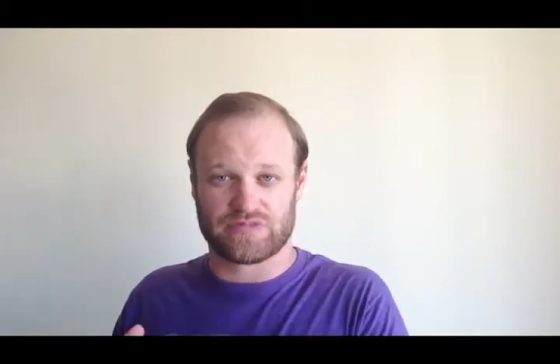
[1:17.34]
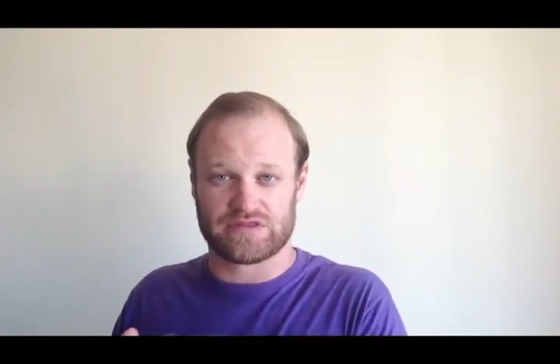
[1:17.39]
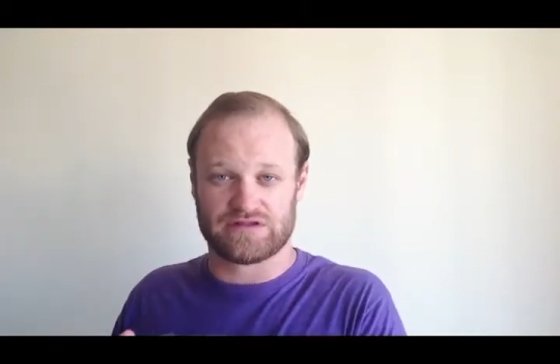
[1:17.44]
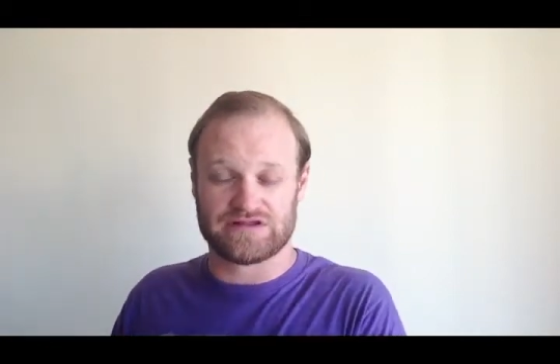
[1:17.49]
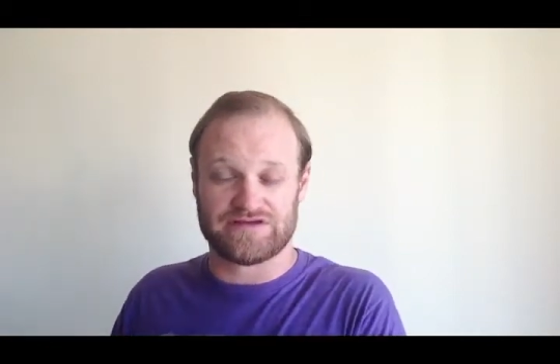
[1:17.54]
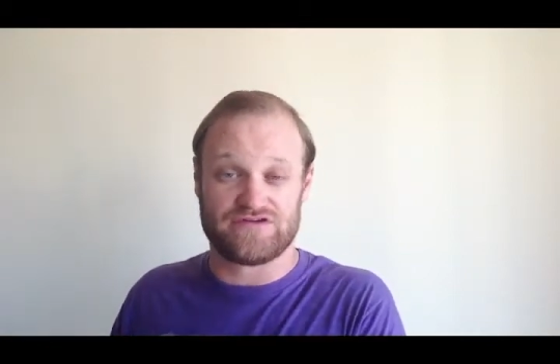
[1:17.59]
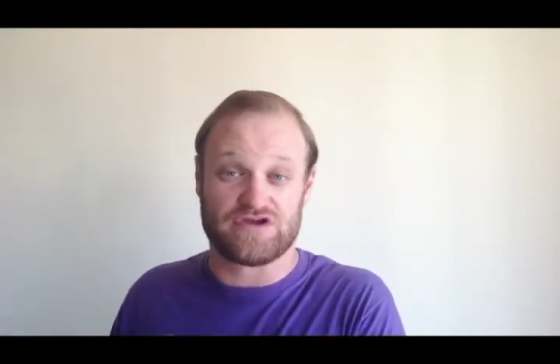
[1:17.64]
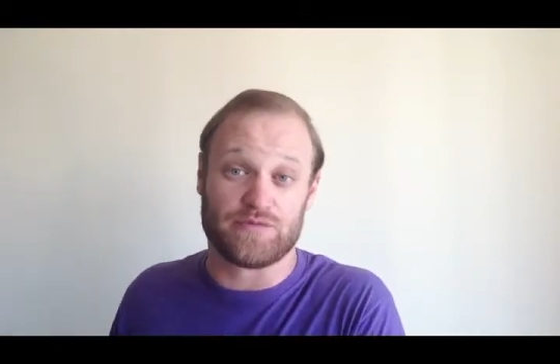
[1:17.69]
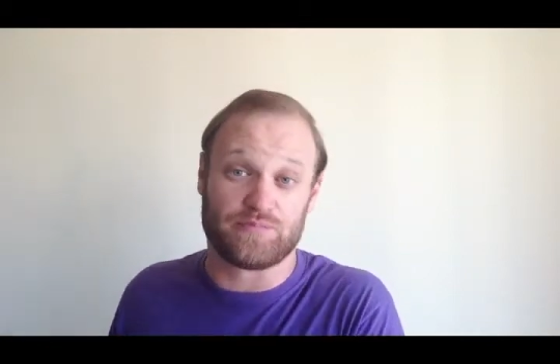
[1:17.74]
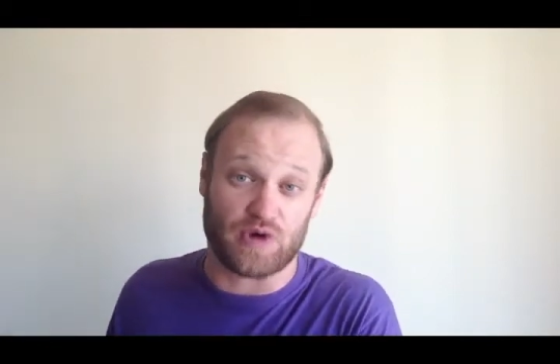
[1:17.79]

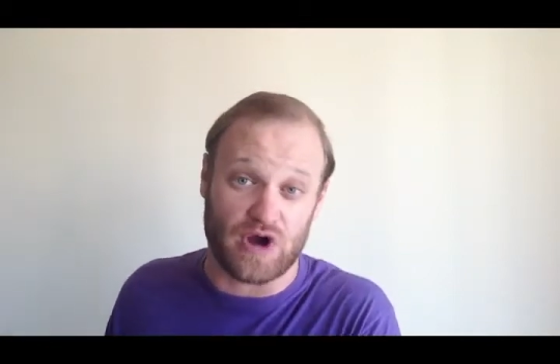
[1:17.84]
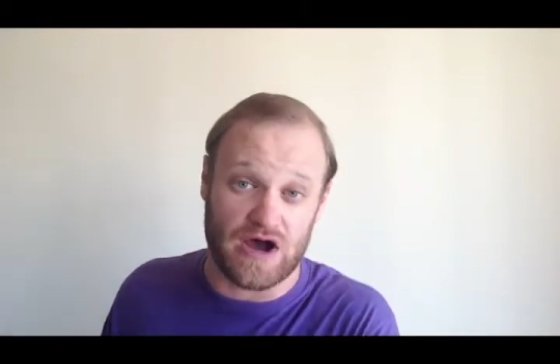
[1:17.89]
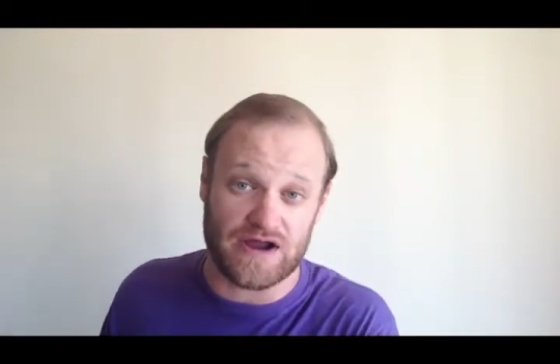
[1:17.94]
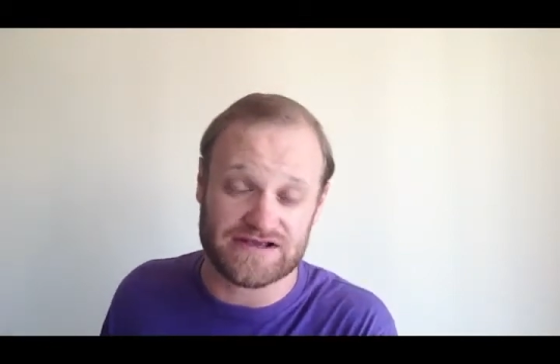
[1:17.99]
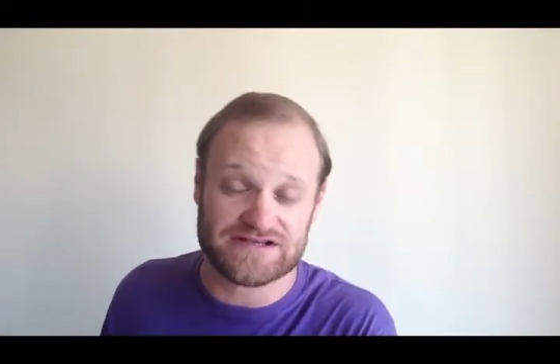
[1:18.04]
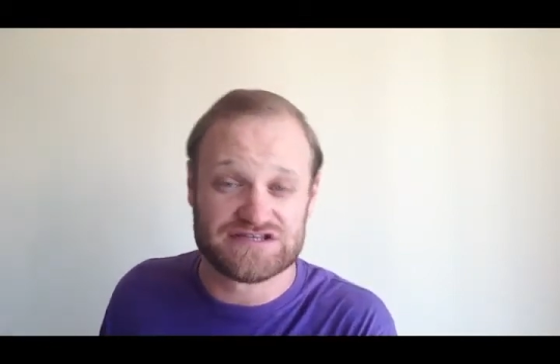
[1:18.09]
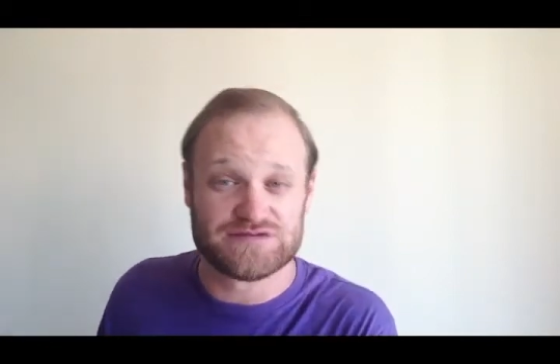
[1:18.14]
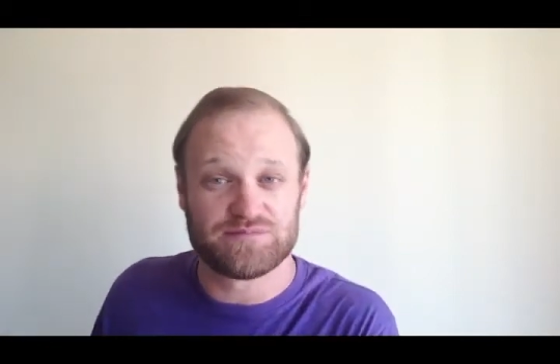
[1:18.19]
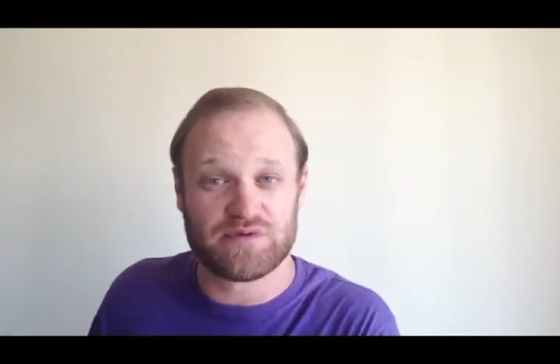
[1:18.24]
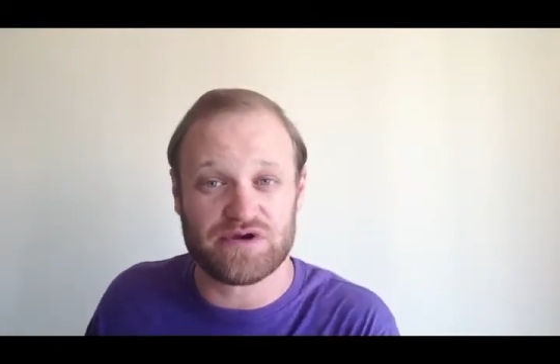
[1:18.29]
living abroad
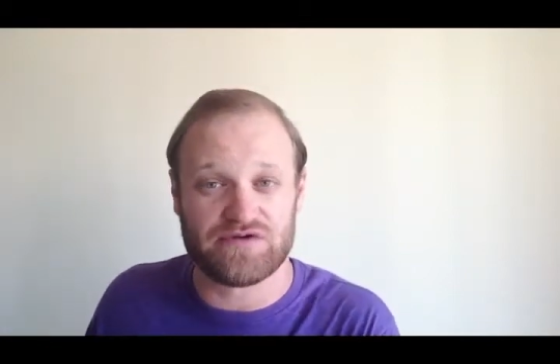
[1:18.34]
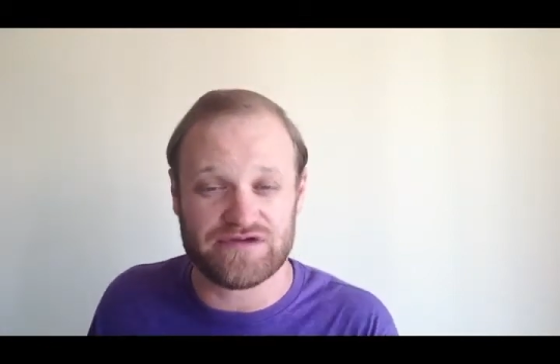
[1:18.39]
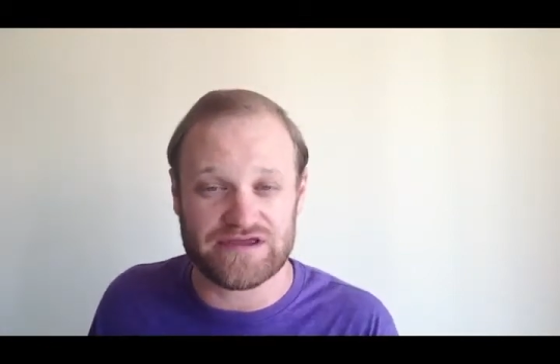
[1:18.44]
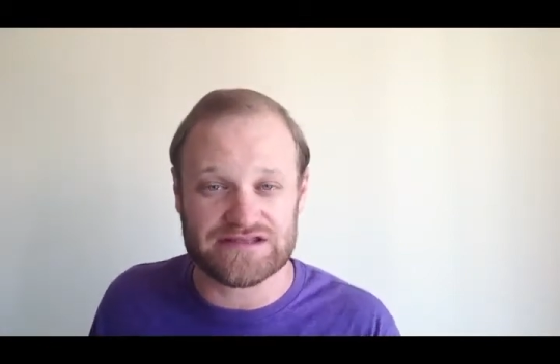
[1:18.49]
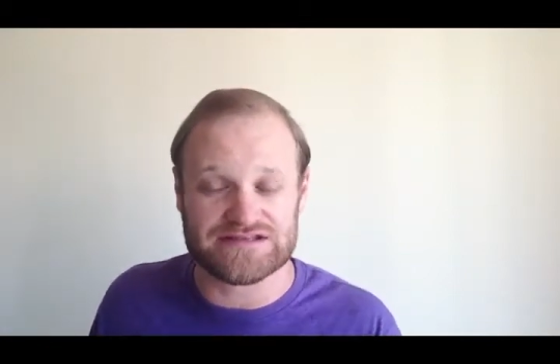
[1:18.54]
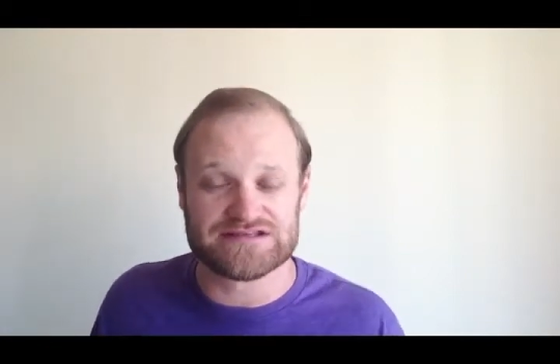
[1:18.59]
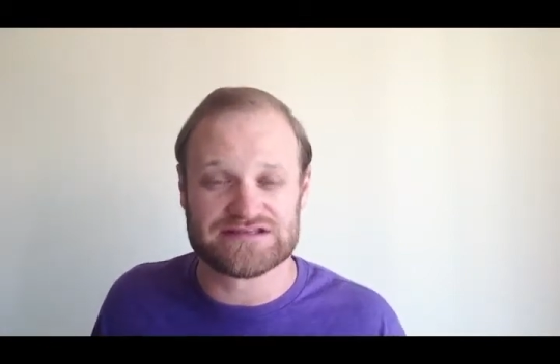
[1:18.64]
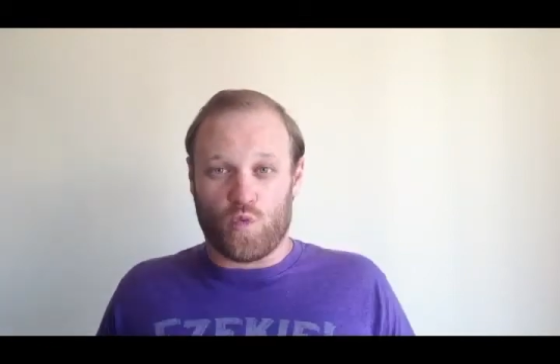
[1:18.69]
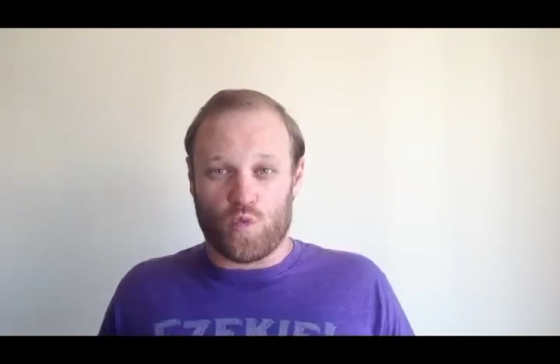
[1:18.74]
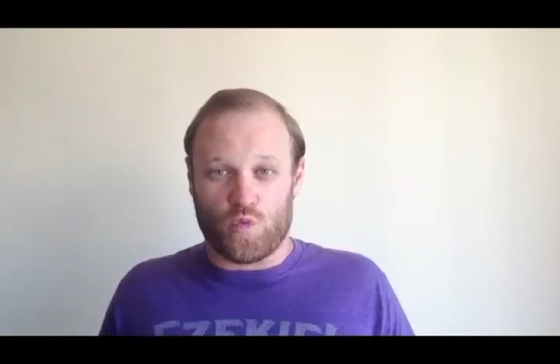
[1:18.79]

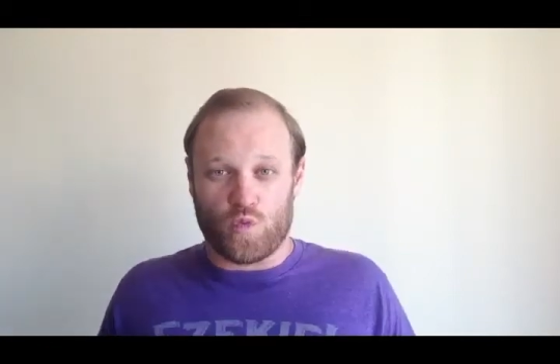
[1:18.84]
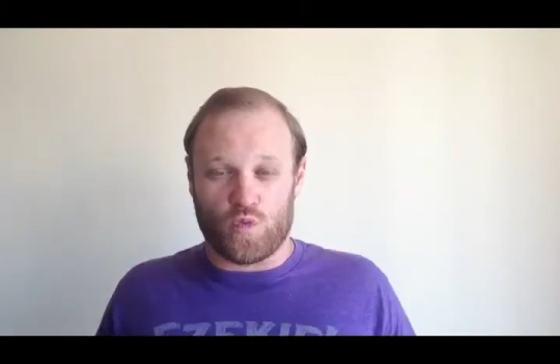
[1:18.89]
experience.